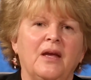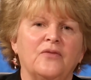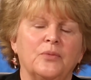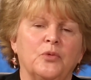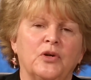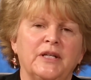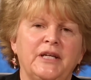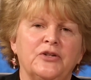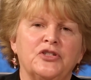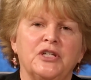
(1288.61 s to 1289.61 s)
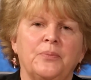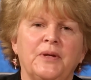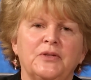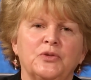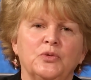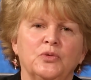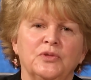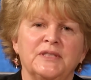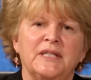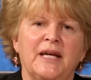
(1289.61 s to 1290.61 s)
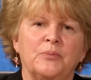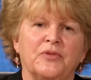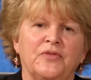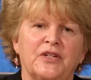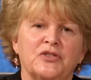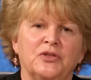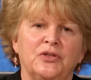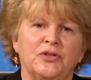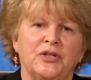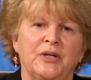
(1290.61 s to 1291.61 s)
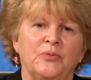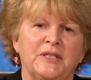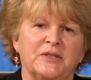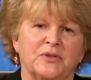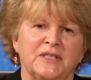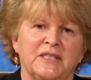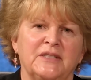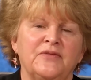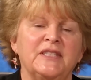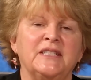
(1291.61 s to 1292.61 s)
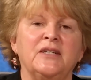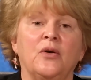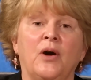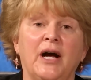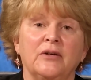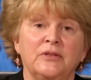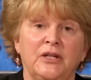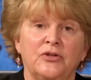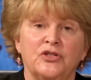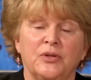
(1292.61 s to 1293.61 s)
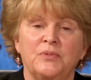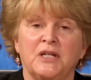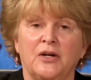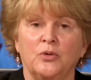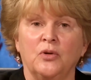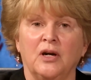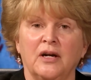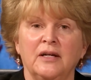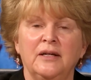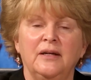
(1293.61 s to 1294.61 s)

For more leadership tools and professional learning resources, visit ohioleadership.org.